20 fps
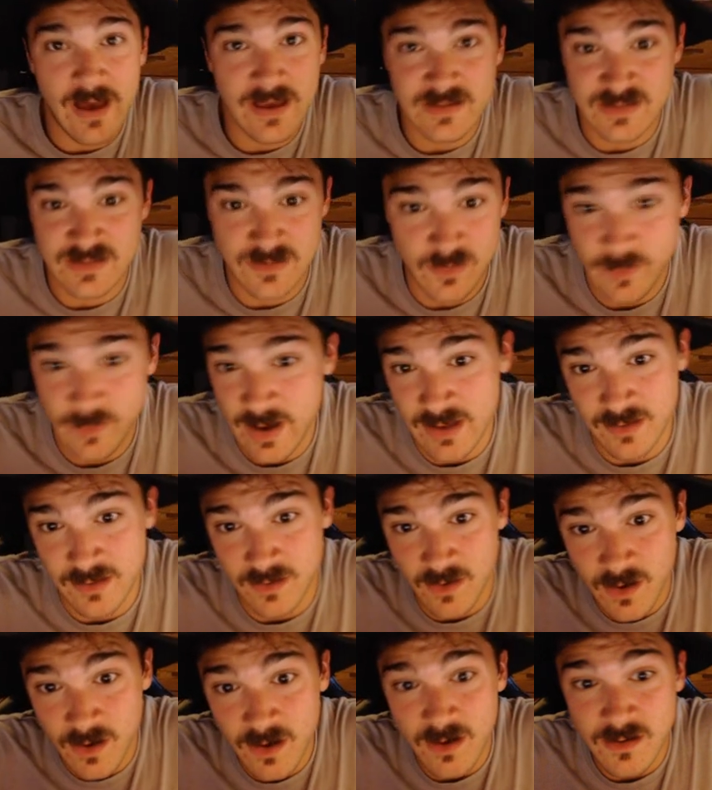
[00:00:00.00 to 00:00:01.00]
still buy the
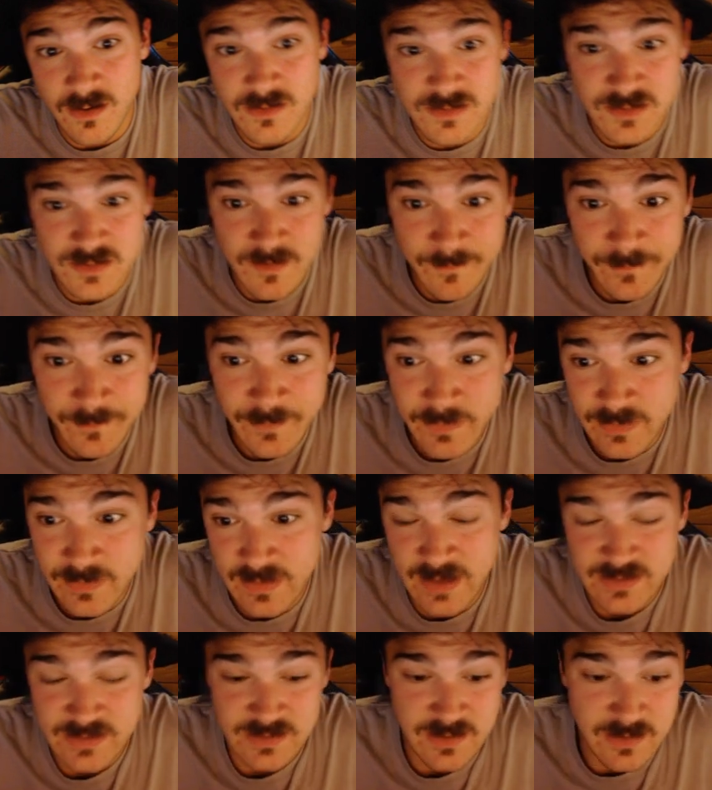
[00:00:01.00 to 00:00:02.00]
cars.
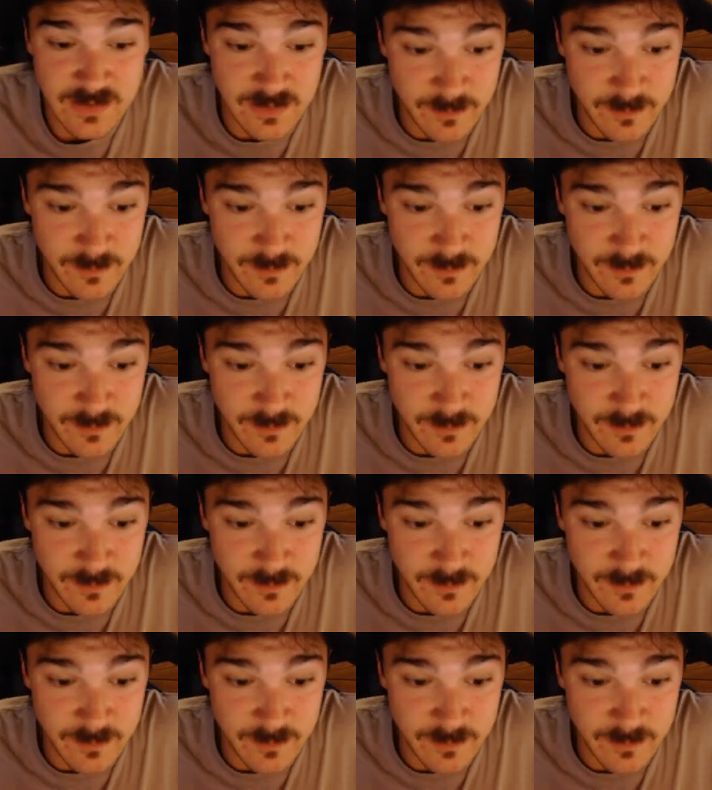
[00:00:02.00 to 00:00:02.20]
That's it.